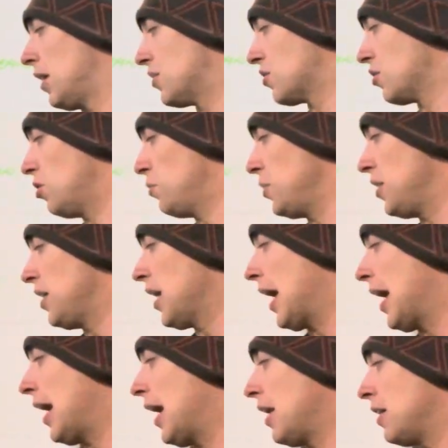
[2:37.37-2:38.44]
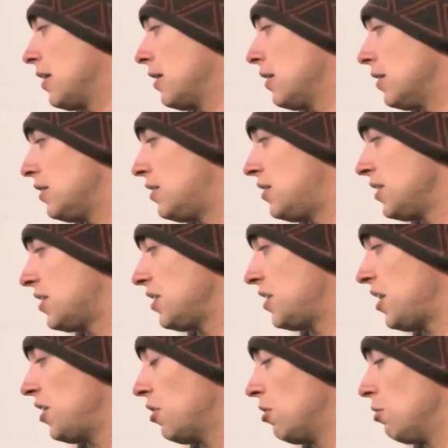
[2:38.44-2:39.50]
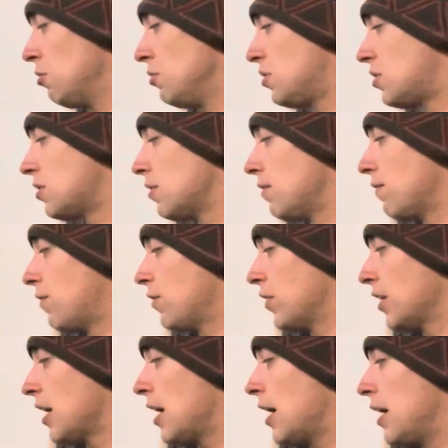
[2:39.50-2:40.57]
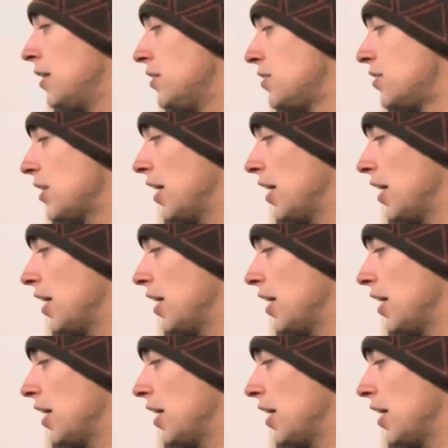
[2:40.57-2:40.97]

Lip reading: is gonna be at 60 kilos for the guys,